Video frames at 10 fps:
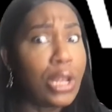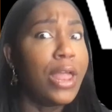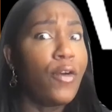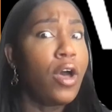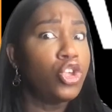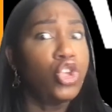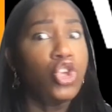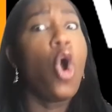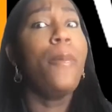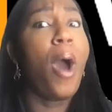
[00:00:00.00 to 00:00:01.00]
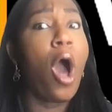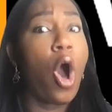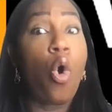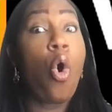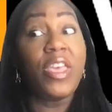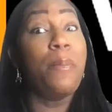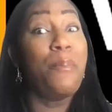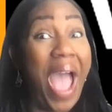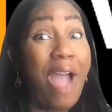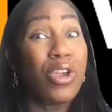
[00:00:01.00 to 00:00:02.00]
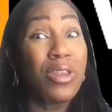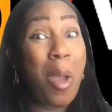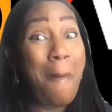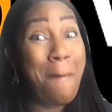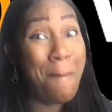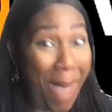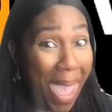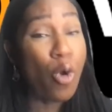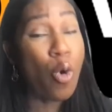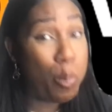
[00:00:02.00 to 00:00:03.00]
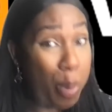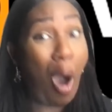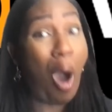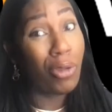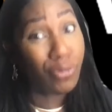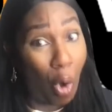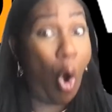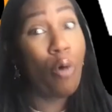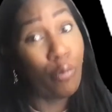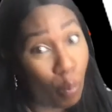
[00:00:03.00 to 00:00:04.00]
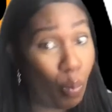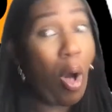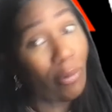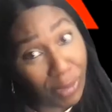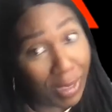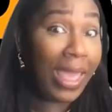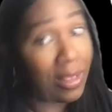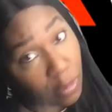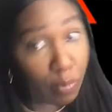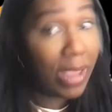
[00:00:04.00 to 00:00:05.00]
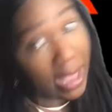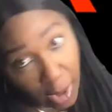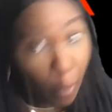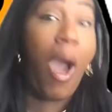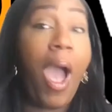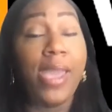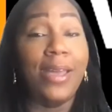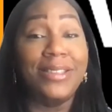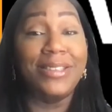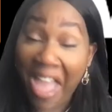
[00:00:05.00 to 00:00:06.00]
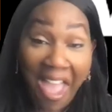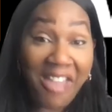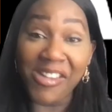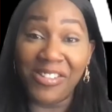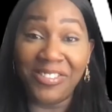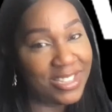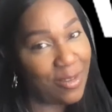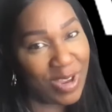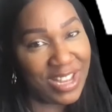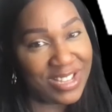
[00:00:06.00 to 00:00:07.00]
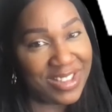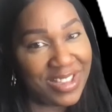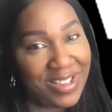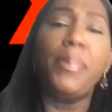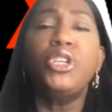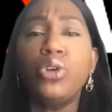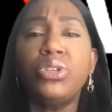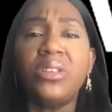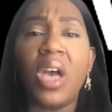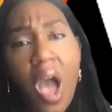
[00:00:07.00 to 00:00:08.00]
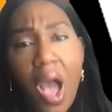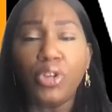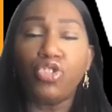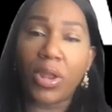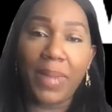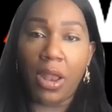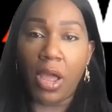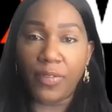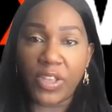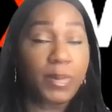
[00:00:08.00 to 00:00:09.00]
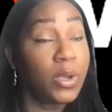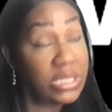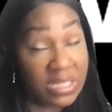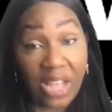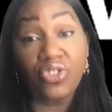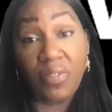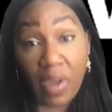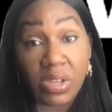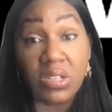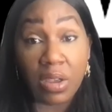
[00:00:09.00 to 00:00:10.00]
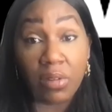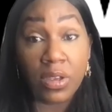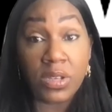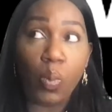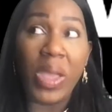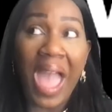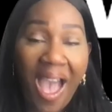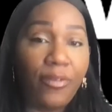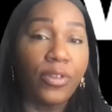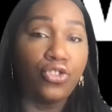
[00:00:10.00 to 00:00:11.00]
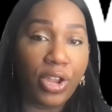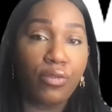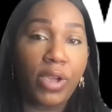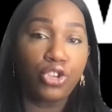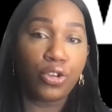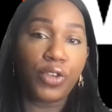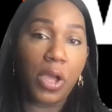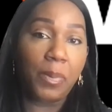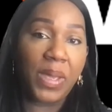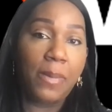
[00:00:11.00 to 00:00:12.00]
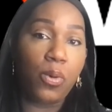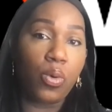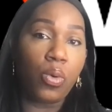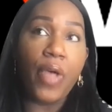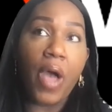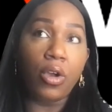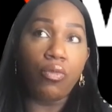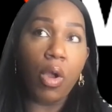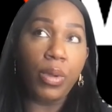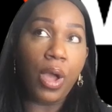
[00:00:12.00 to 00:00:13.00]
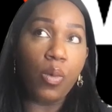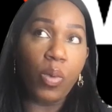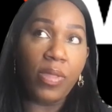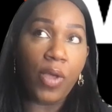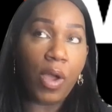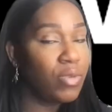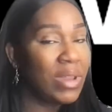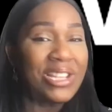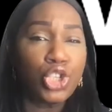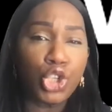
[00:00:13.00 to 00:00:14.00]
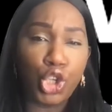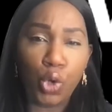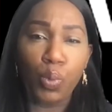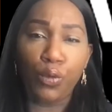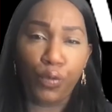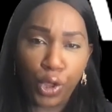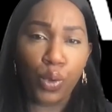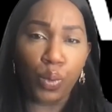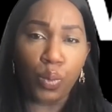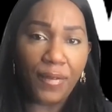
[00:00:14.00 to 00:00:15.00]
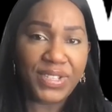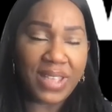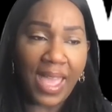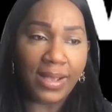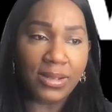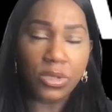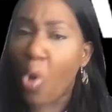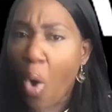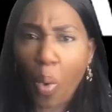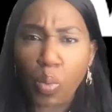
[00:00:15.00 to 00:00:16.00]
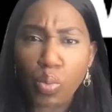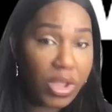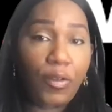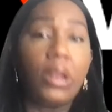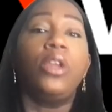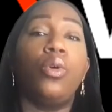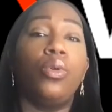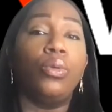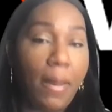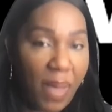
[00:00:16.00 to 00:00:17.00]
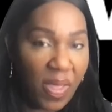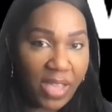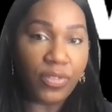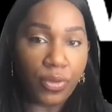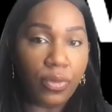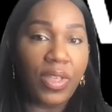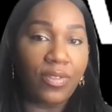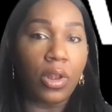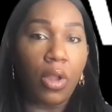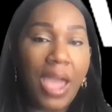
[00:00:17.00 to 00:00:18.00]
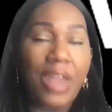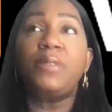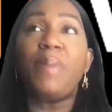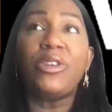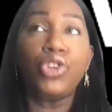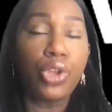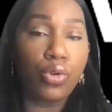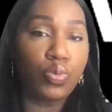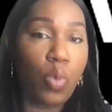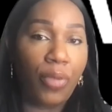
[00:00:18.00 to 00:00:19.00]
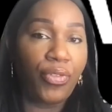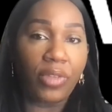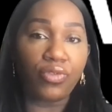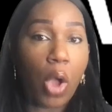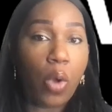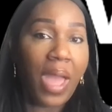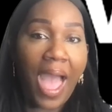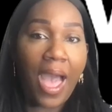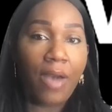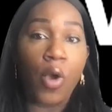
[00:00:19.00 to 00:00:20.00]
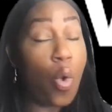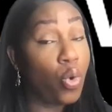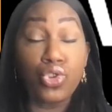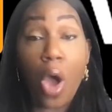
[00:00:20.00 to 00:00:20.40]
deliver your part, or the apparent male part of what is required? No, it's unrealistic. But jokes aside, I'm not trying to make light of this, because it's actually very serious. We have a generation of young people that are growing up with a really skewed view of sex. Not all, definitely not all, but there's a lot. And especially those ones that don't have or